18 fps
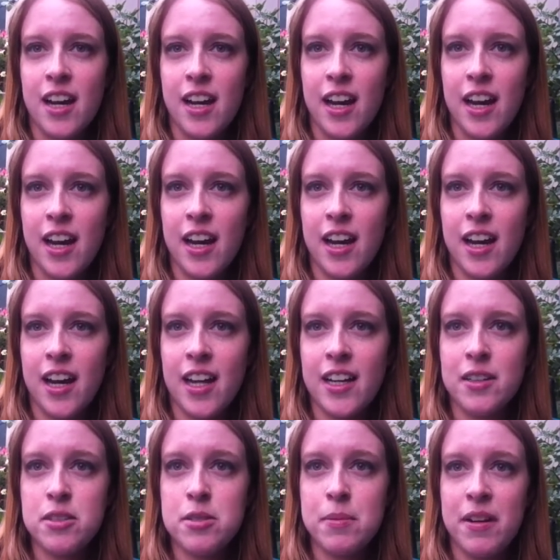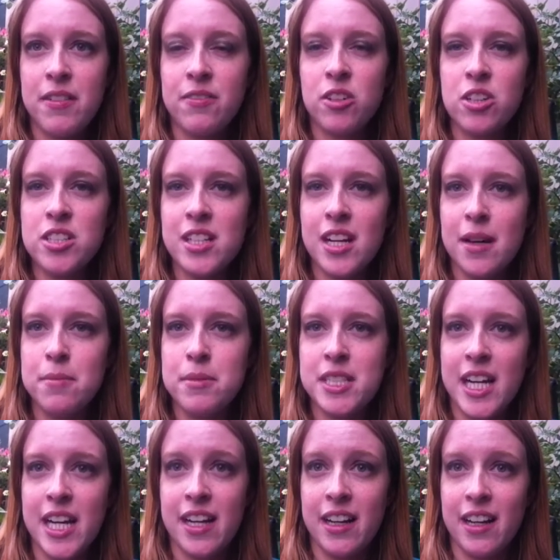and it was my first time
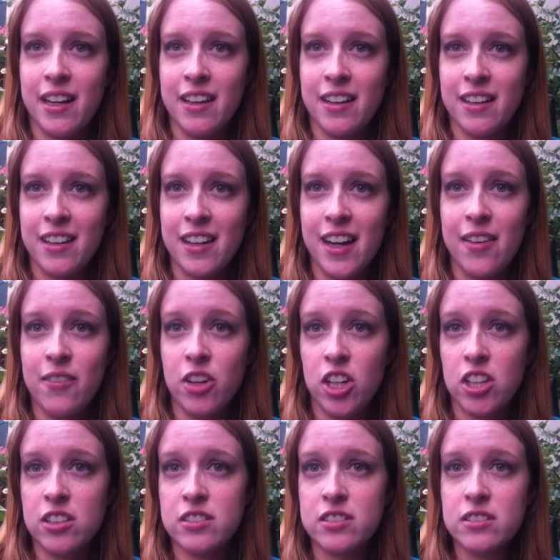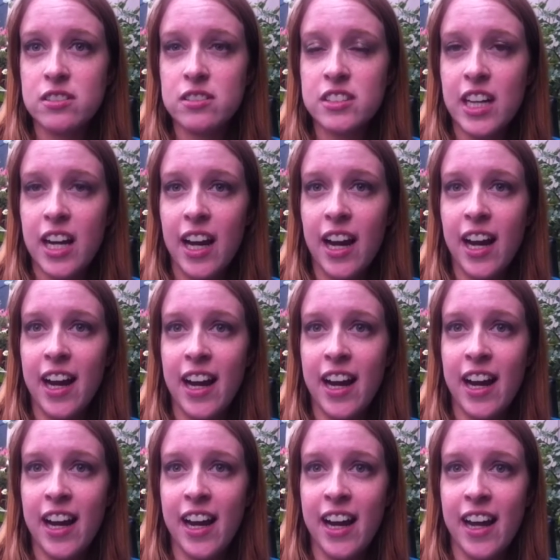dating ever.
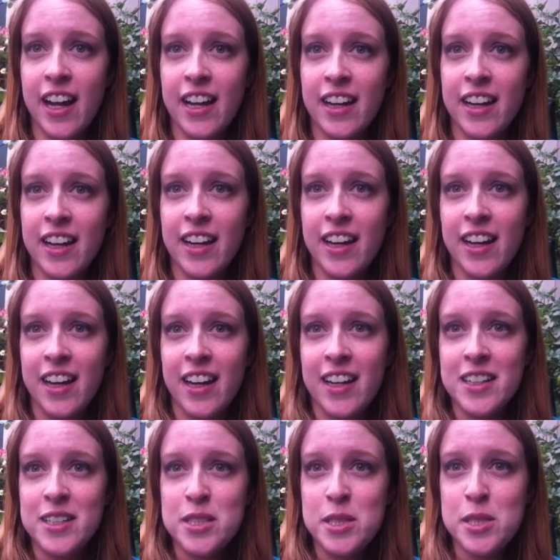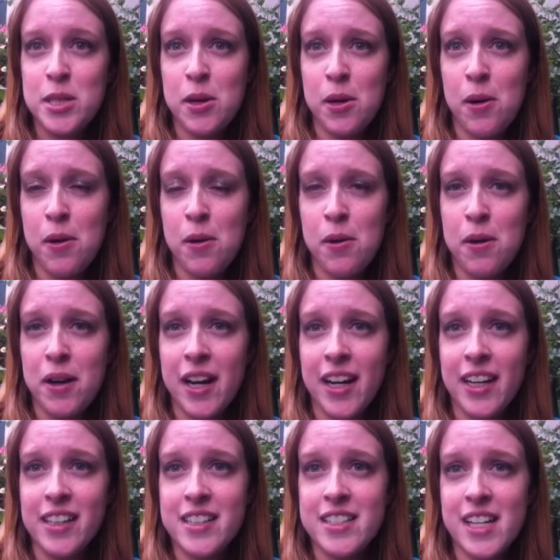And so
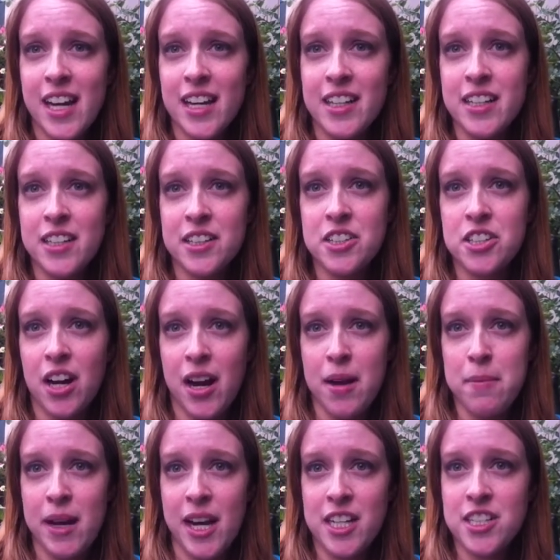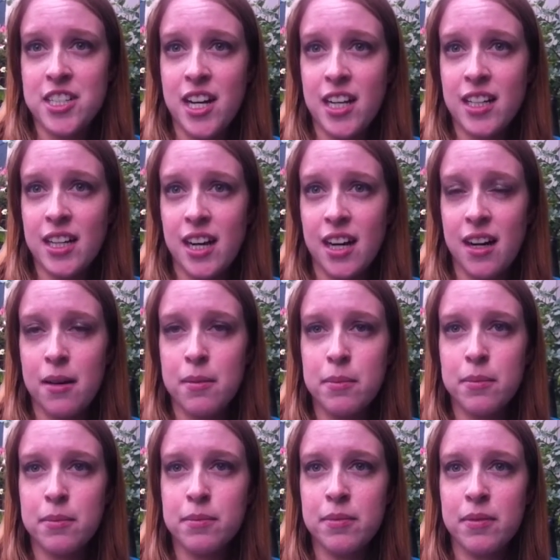I decided to try
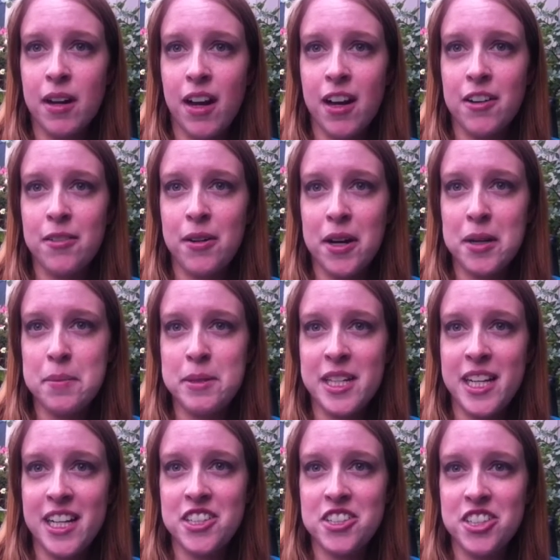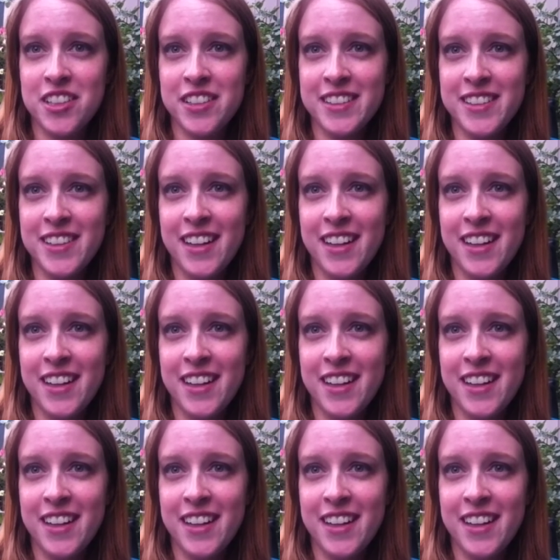Match.com on a recommendation.